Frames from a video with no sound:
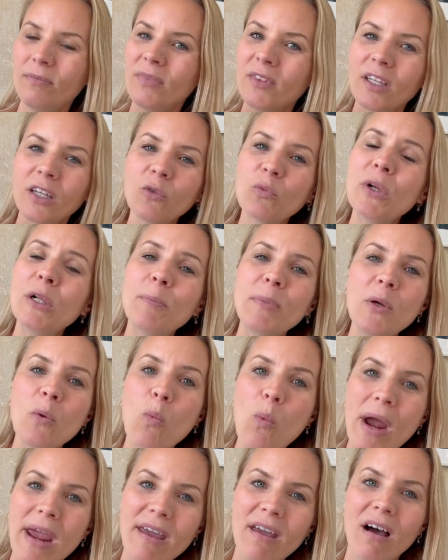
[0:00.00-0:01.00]
it will be
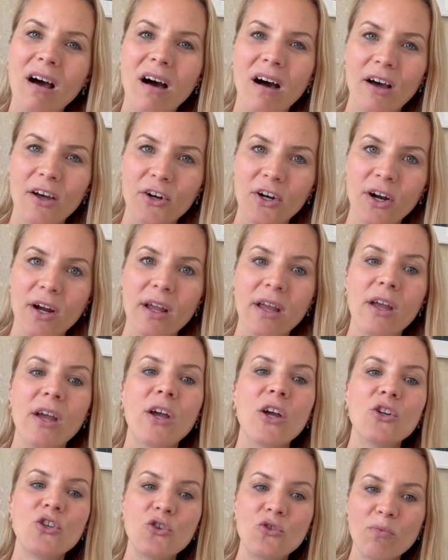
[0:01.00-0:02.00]
way harder
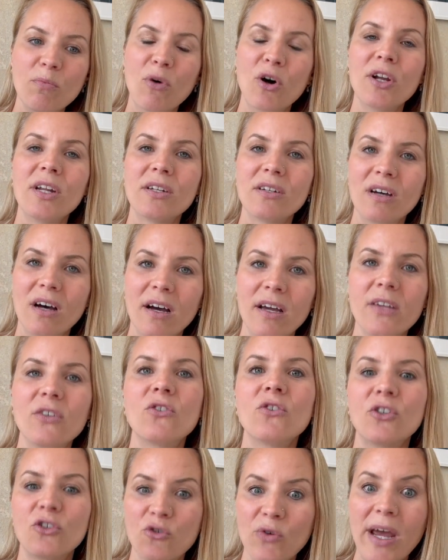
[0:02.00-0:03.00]
to monetize
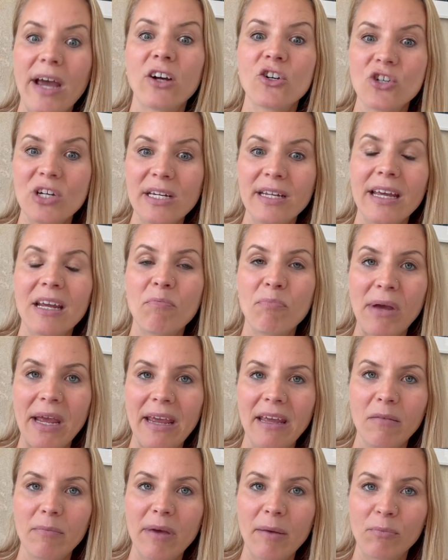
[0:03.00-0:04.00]
or to actually get
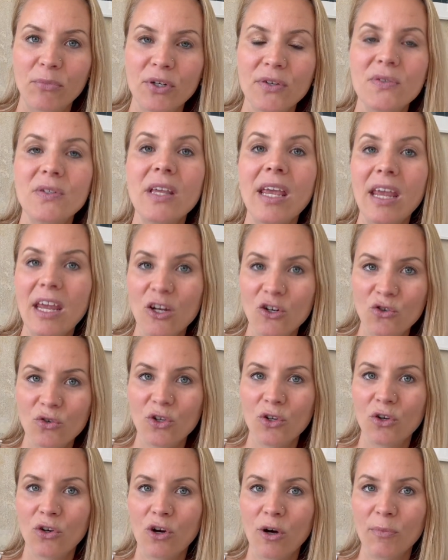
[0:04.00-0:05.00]
paying members into
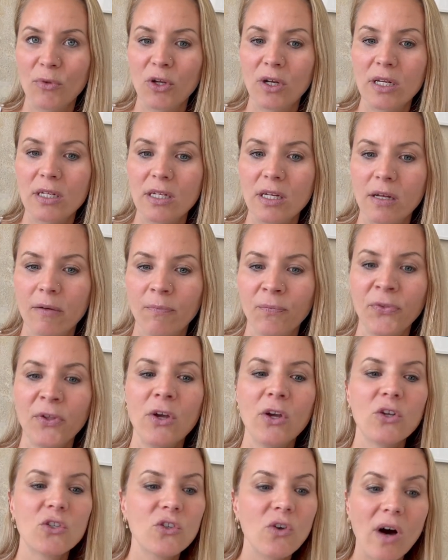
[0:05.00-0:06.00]
your community.
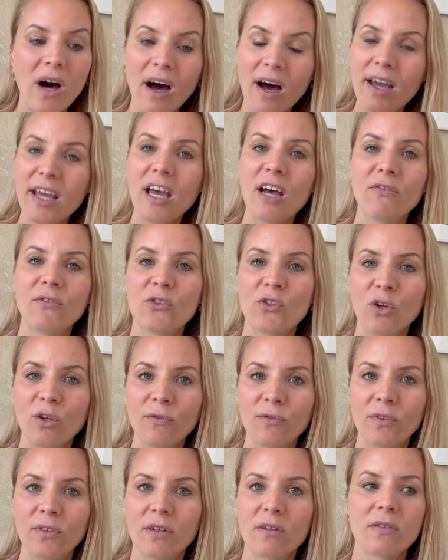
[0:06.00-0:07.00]
So I have
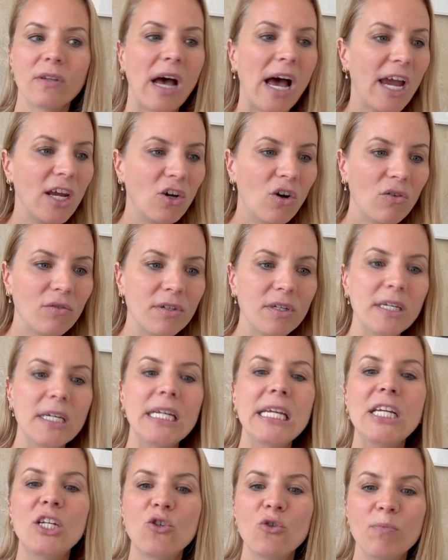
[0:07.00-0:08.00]
solved this. I don't
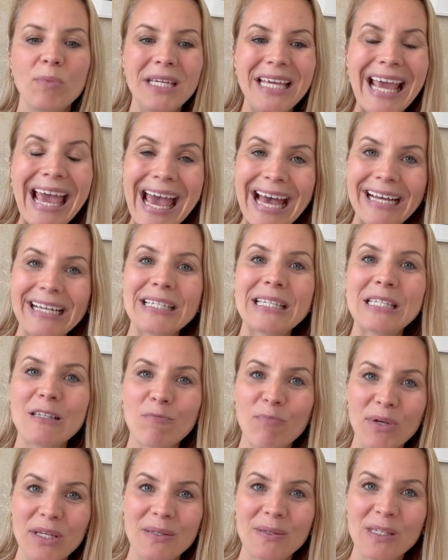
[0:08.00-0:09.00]
need to be as
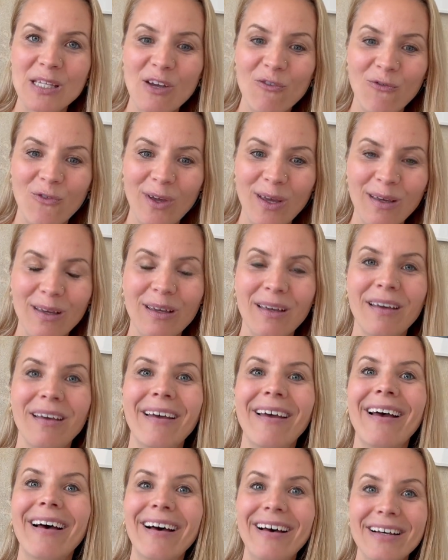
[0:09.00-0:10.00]
specific
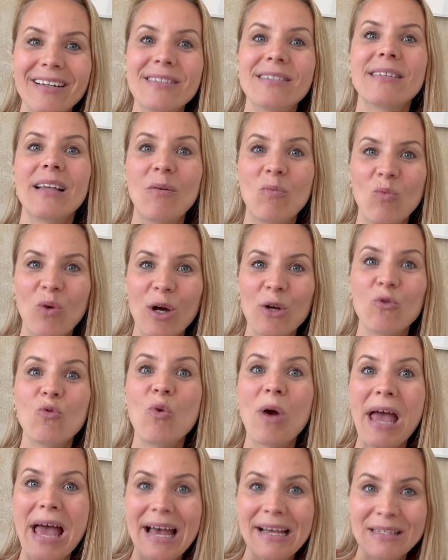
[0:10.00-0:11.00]
as someone who
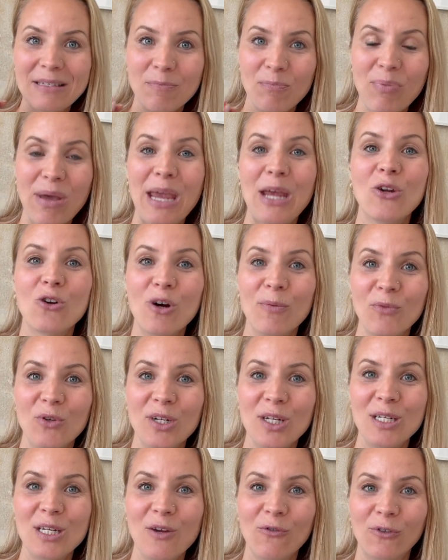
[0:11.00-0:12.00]
has a paid
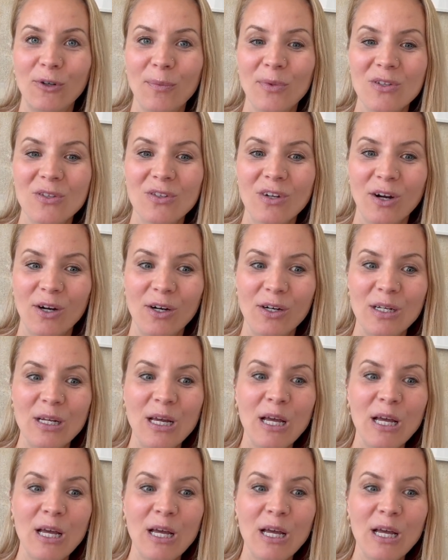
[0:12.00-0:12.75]
community from the start,